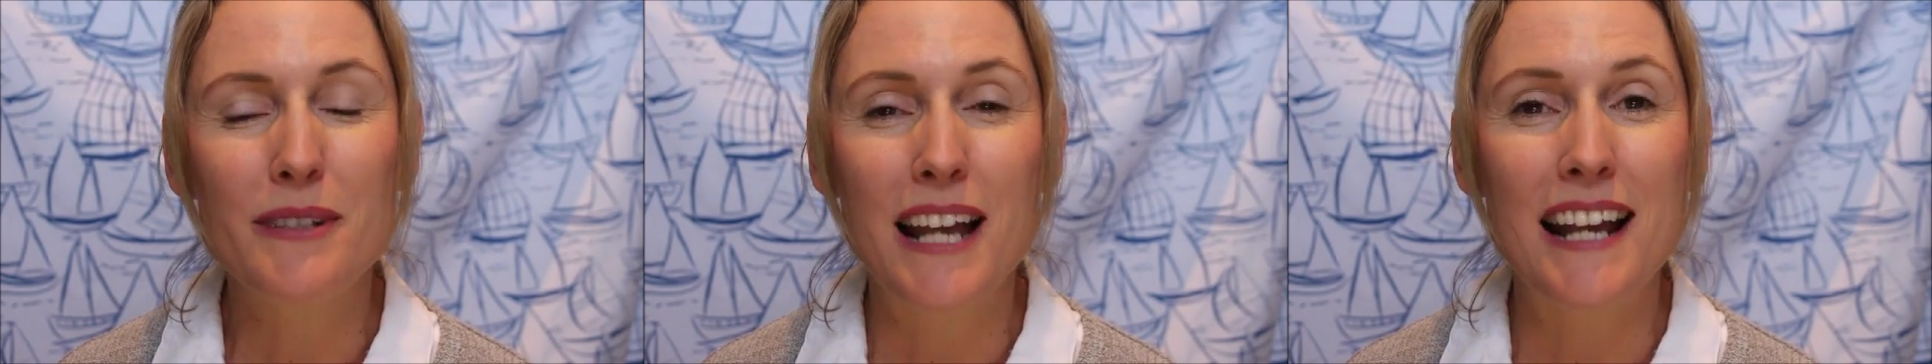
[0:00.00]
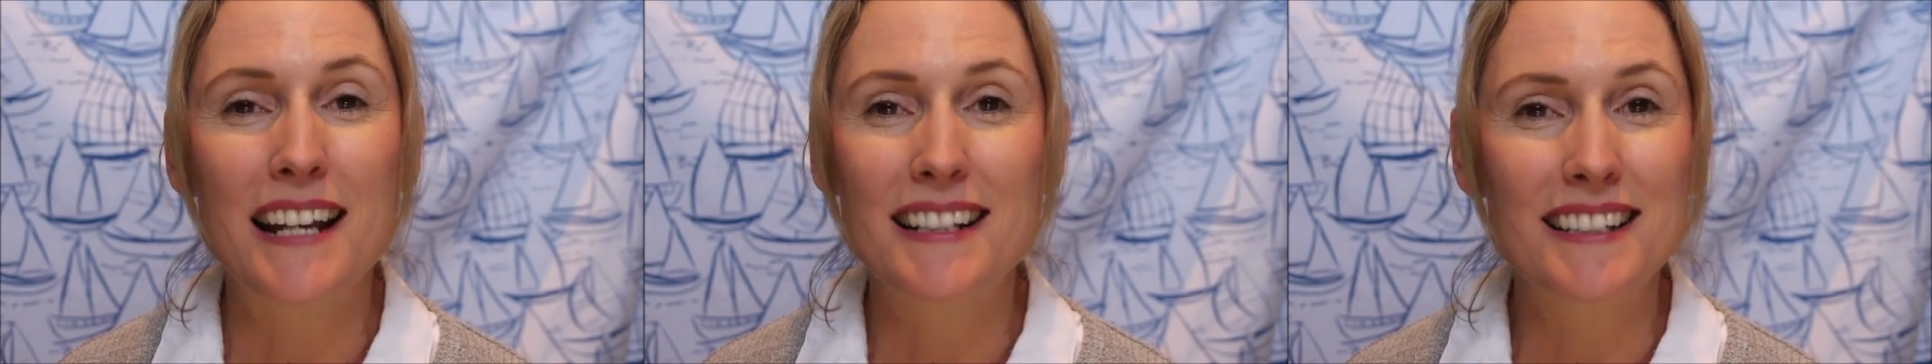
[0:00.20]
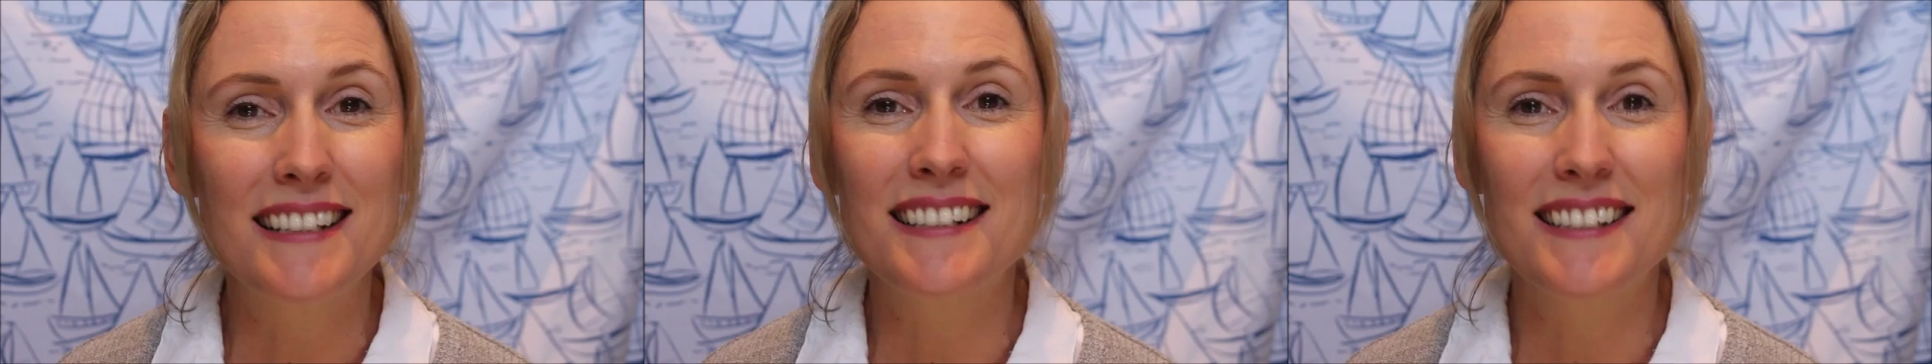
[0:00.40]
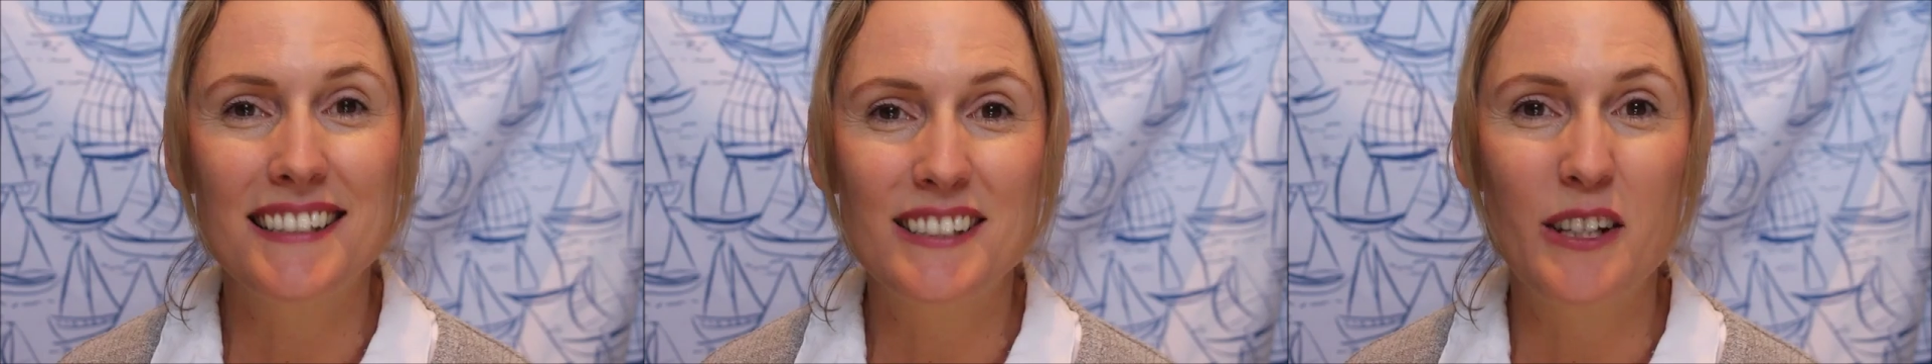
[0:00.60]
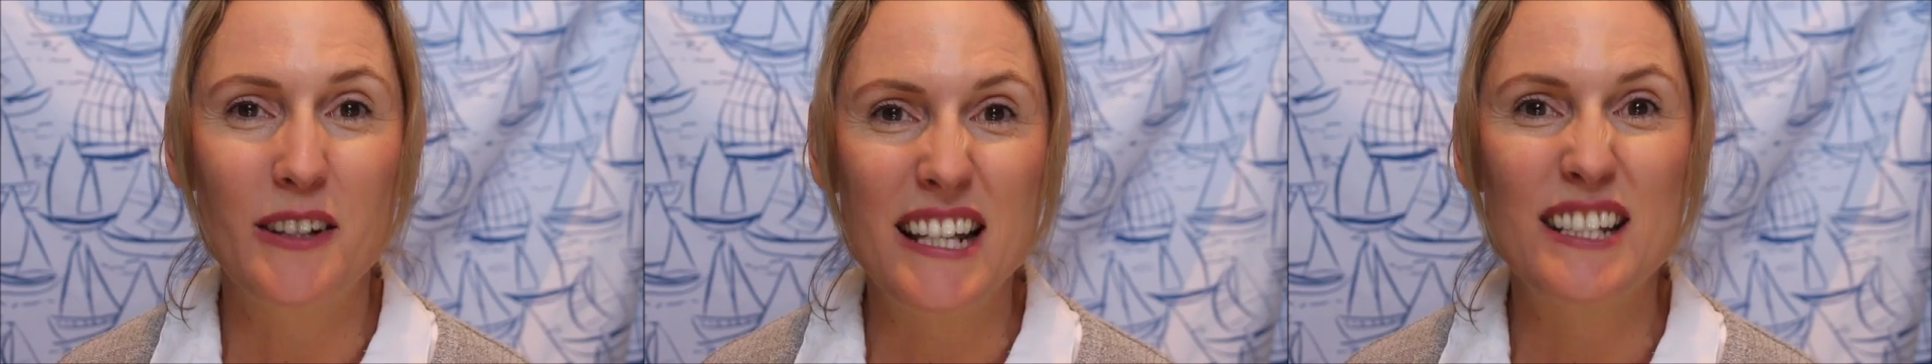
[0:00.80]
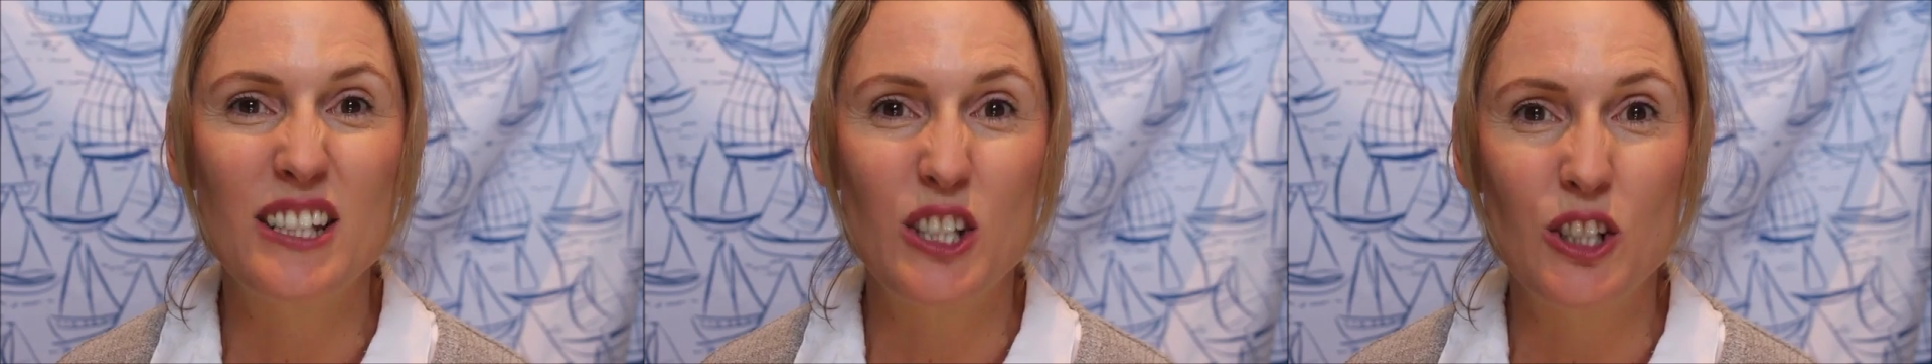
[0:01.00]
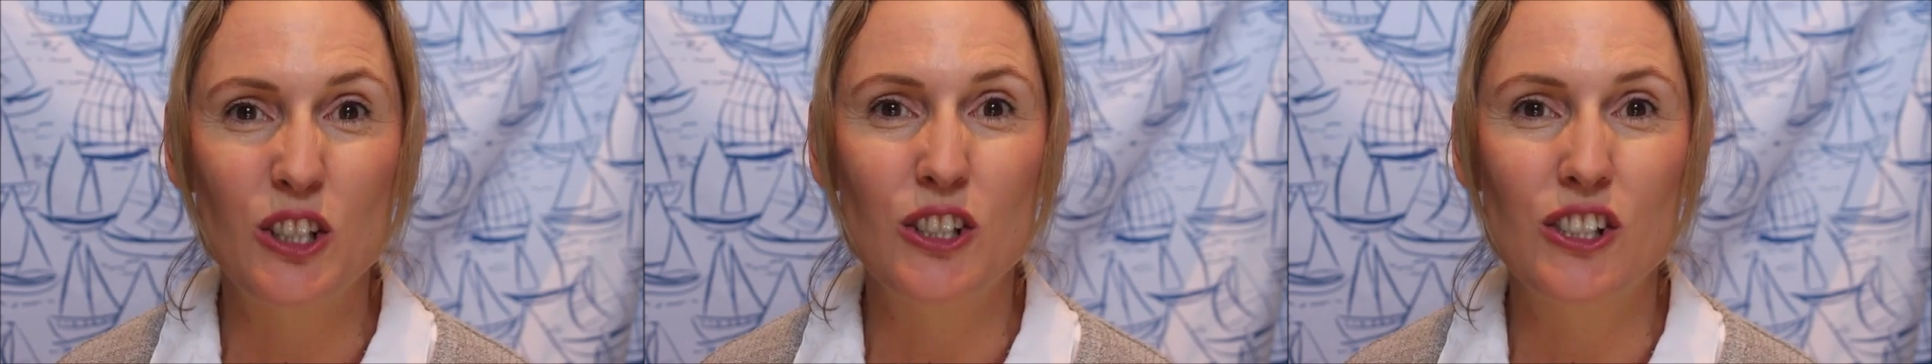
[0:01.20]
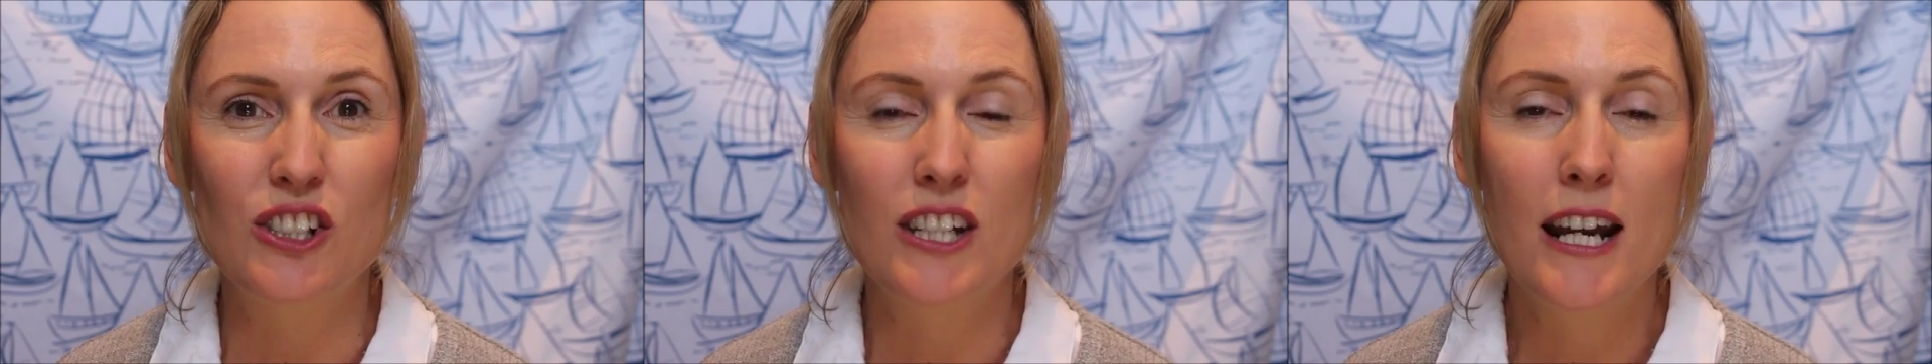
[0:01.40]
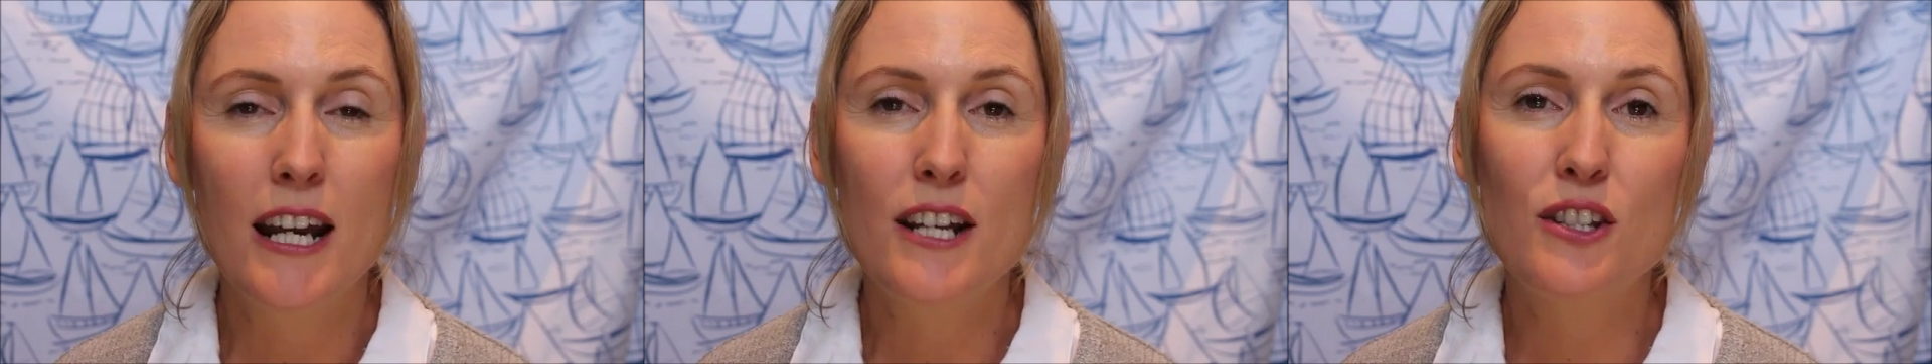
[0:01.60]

And so that's huge.